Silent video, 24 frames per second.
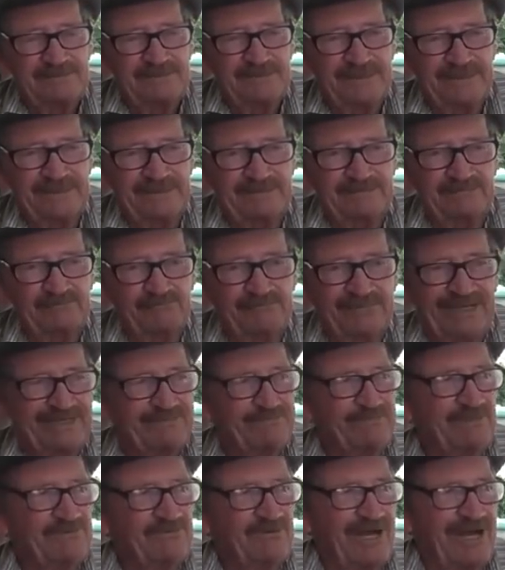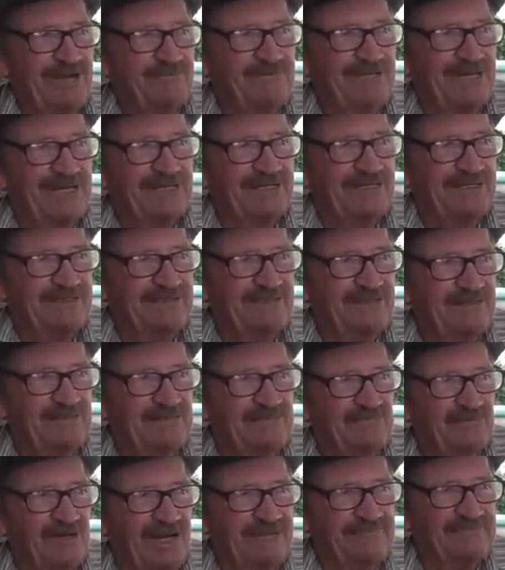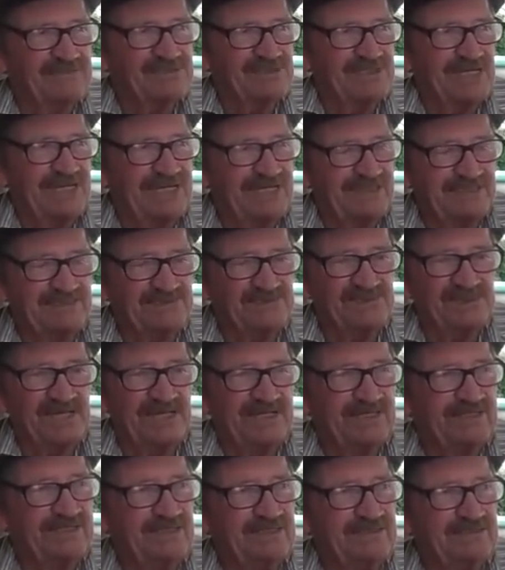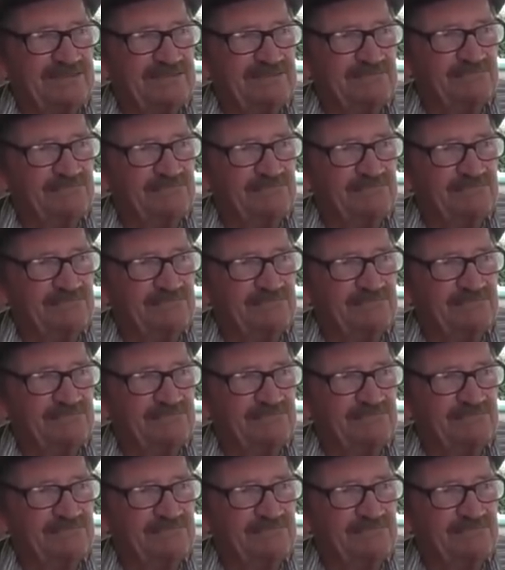and bed my trap down in there and drive a stake and stake it.